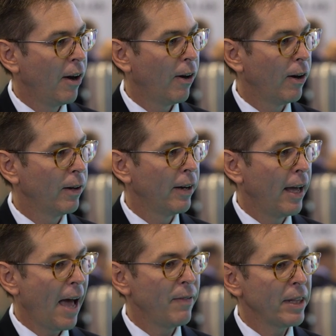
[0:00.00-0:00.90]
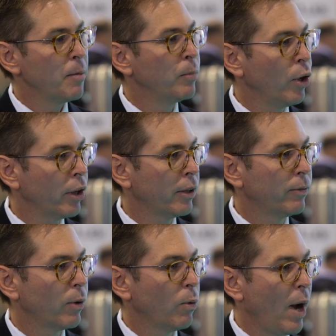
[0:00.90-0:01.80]
are having them look
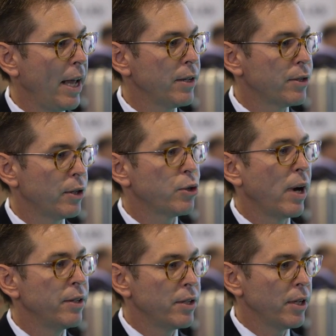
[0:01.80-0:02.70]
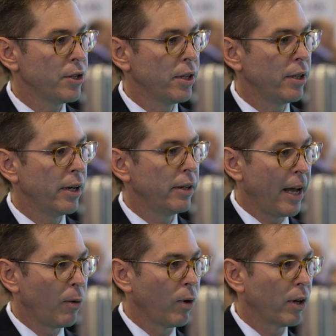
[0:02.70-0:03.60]
for ways to transition their
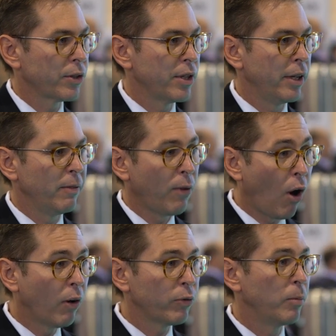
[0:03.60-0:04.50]
networks and evolve